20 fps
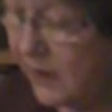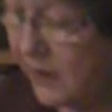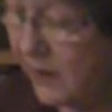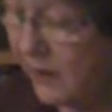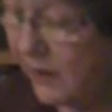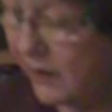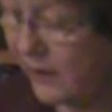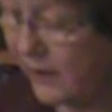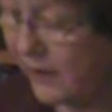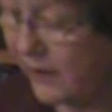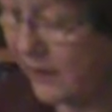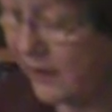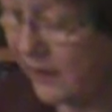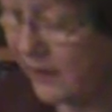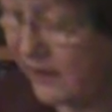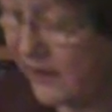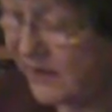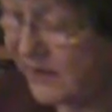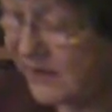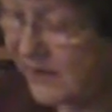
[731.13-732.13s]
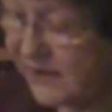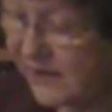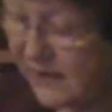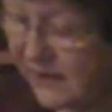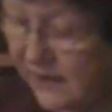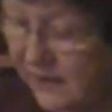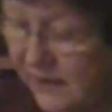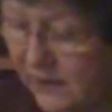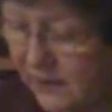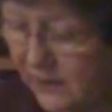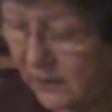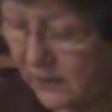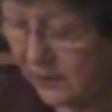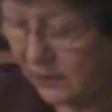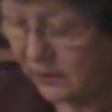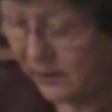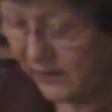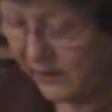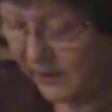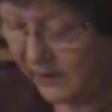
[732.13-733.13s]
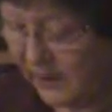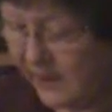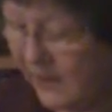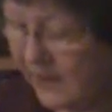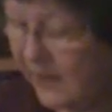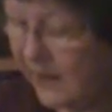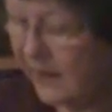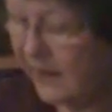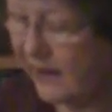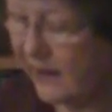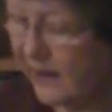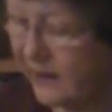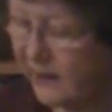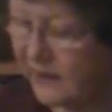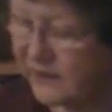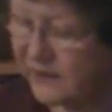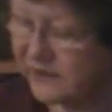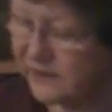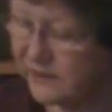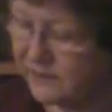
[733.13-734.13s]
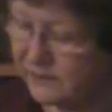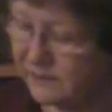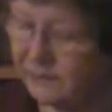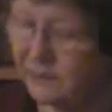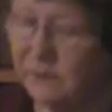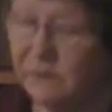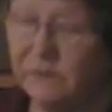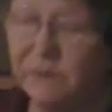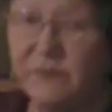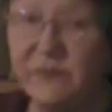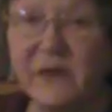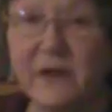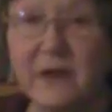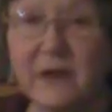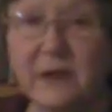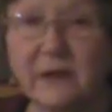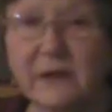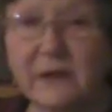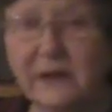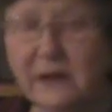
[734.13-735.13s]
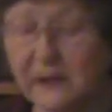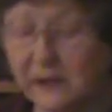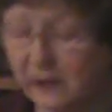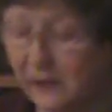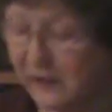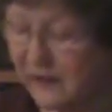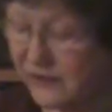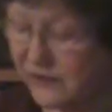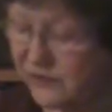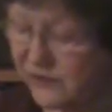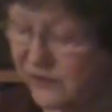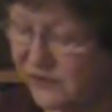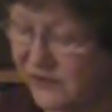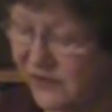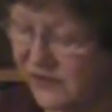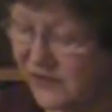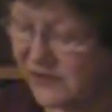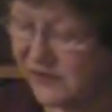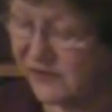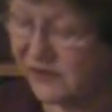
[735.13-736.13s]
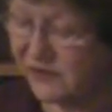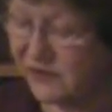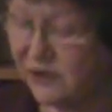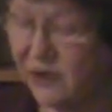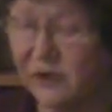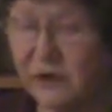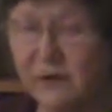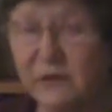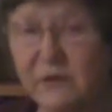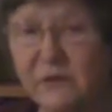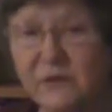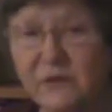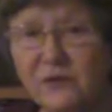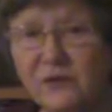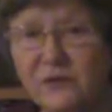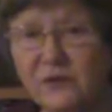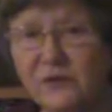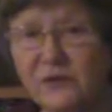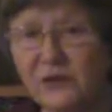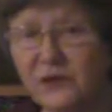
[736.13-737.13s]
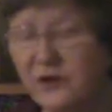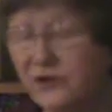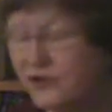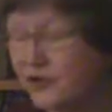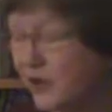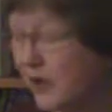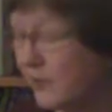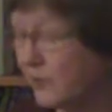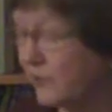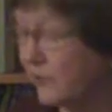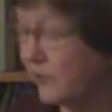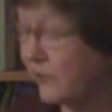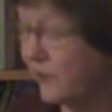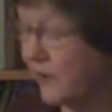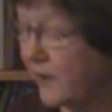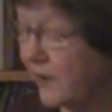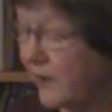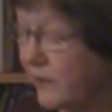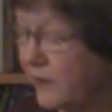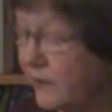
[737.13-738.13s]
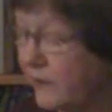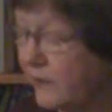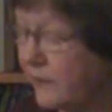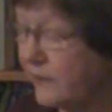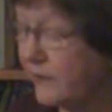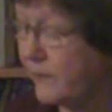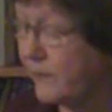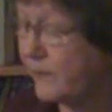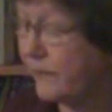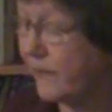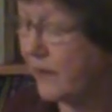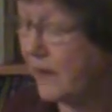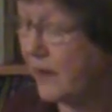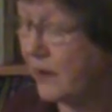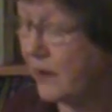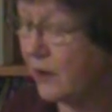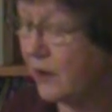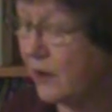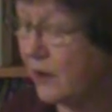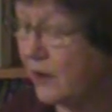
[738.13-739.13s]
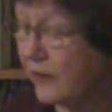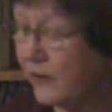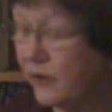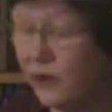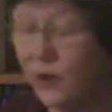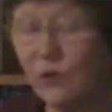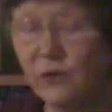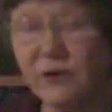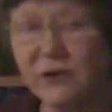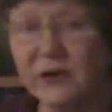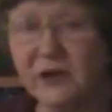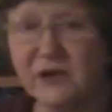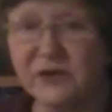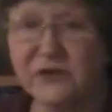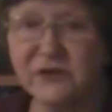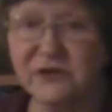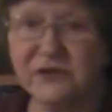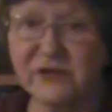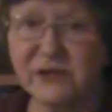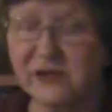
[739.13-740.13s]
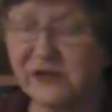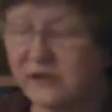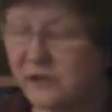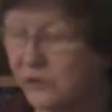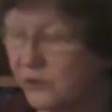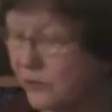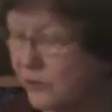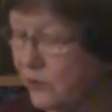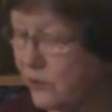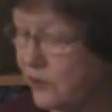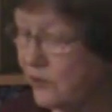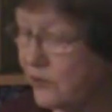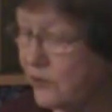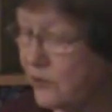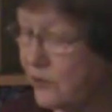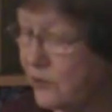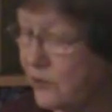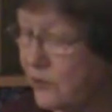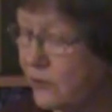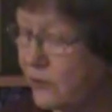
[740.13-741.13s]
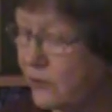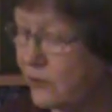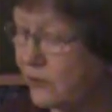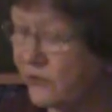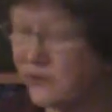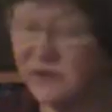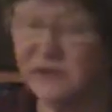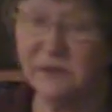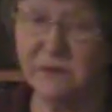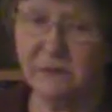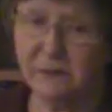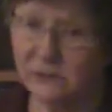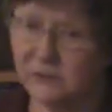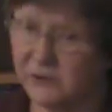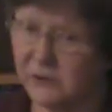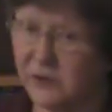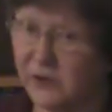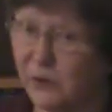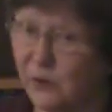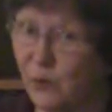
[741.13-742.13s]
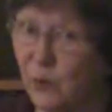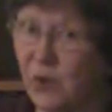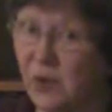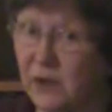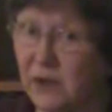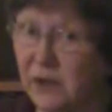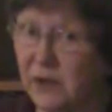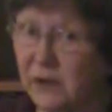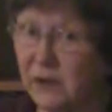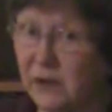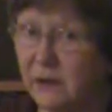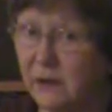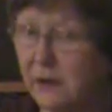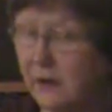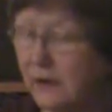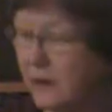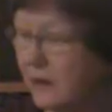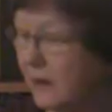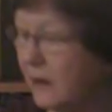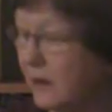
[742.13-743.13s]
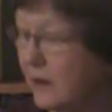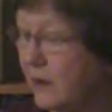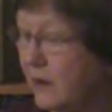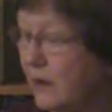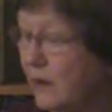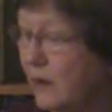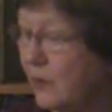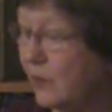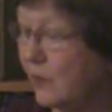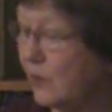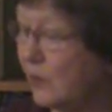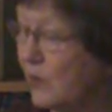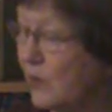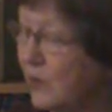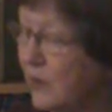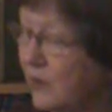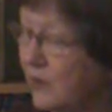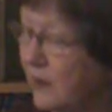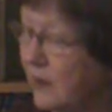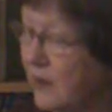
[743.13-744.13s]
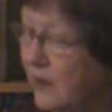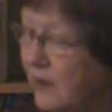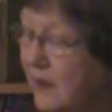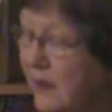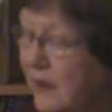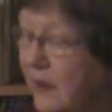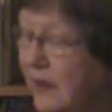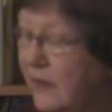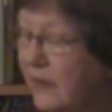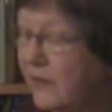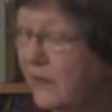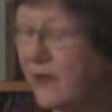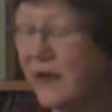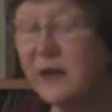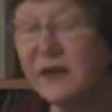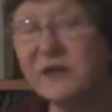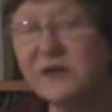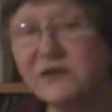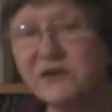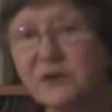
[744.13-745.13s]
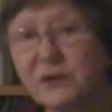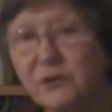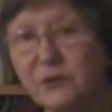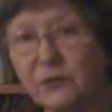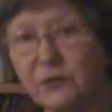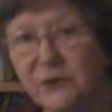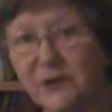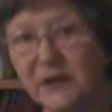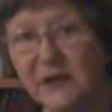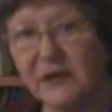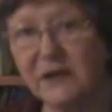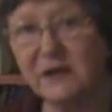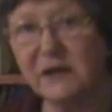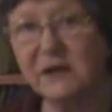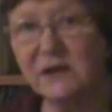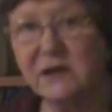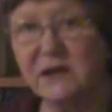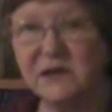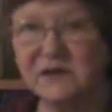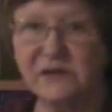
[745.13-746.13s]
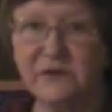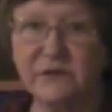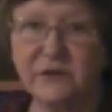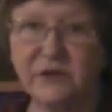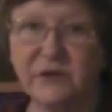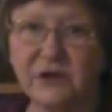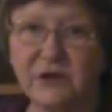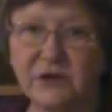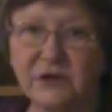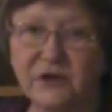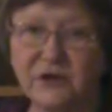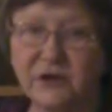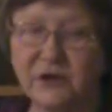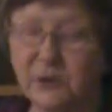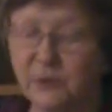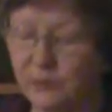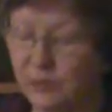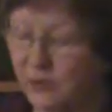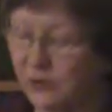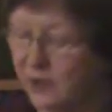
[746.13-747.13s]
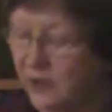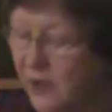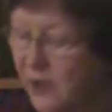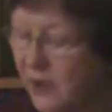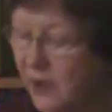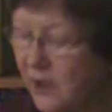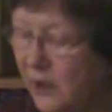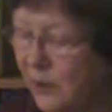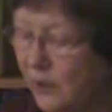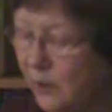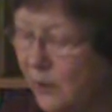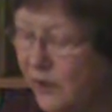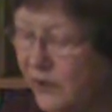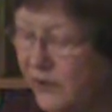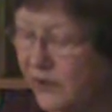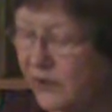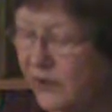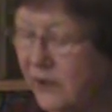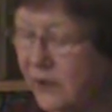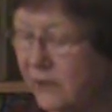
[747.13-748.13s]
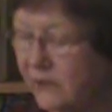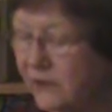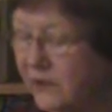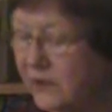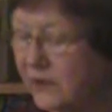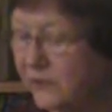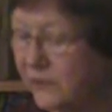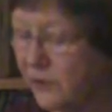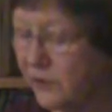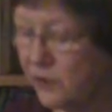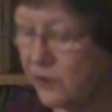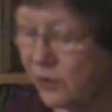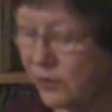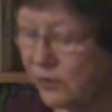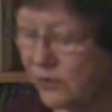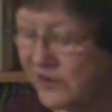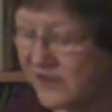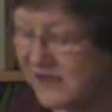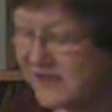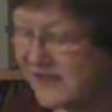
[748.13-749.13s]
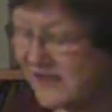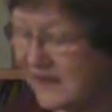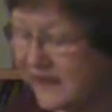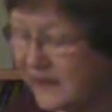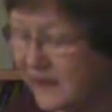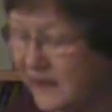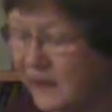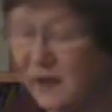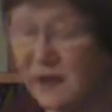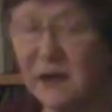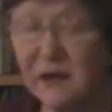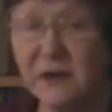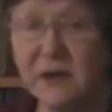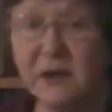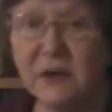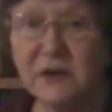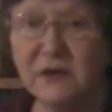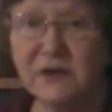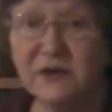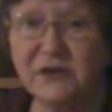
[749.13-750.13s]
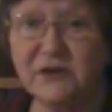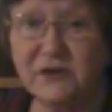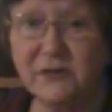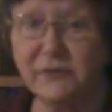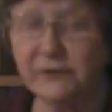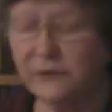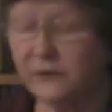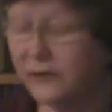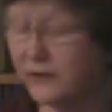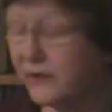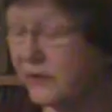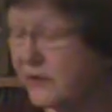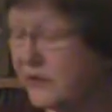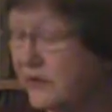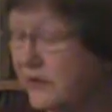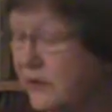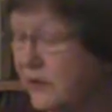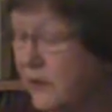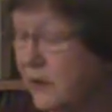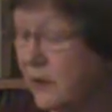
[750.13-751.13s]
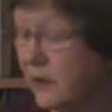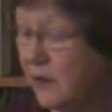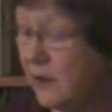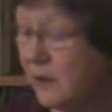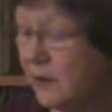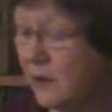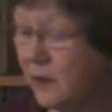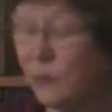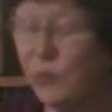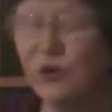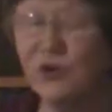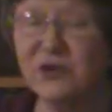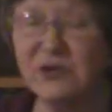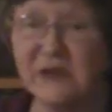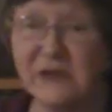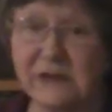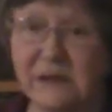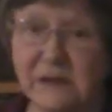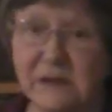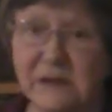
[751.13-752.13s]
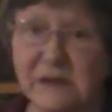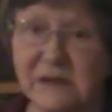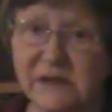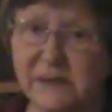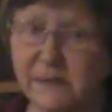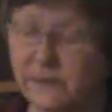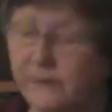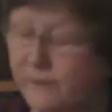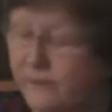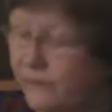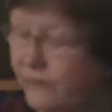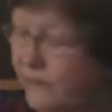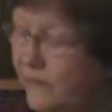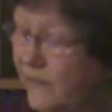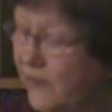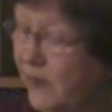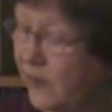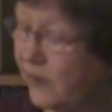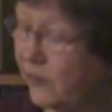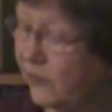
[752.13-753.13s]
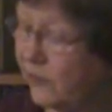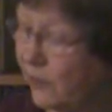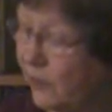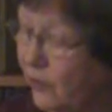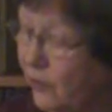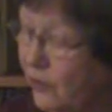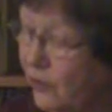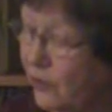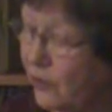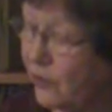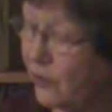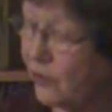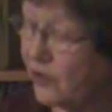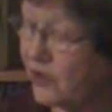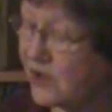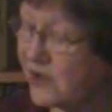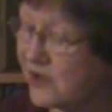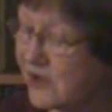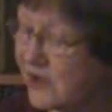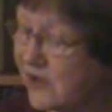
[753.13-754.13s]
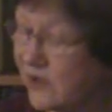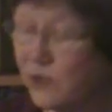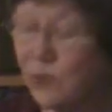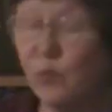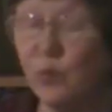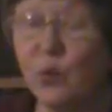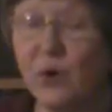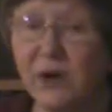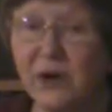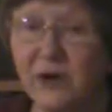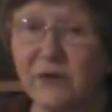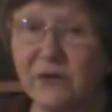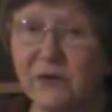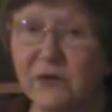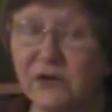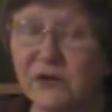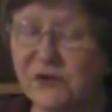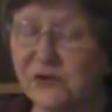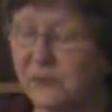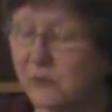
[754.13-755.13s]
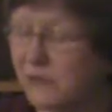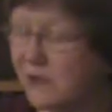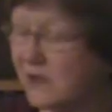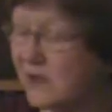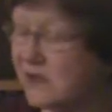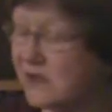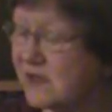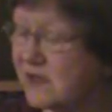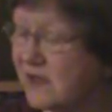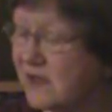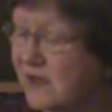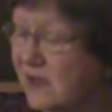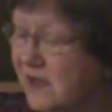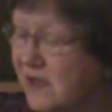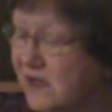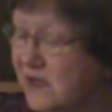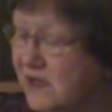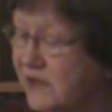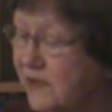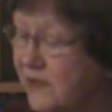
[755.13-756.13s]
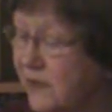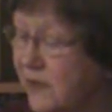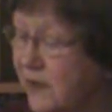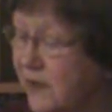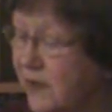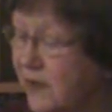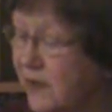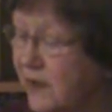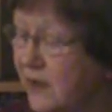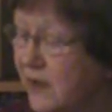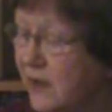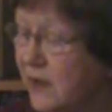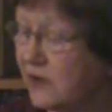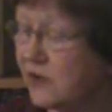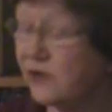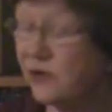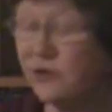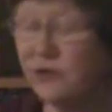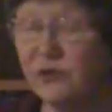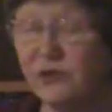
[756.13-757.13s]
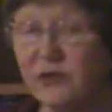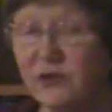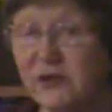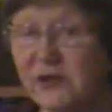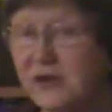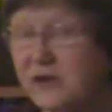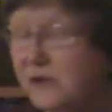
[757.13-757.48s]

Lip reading: All right, let's take a look at the exercises in chapter 5. All right, the only exercise that you are to go to is, there's only one, number 1, and that is to create a classification number. And what they have given you is 10 different book titles. So you're going to select one of those from the list and classify it. So you'll need to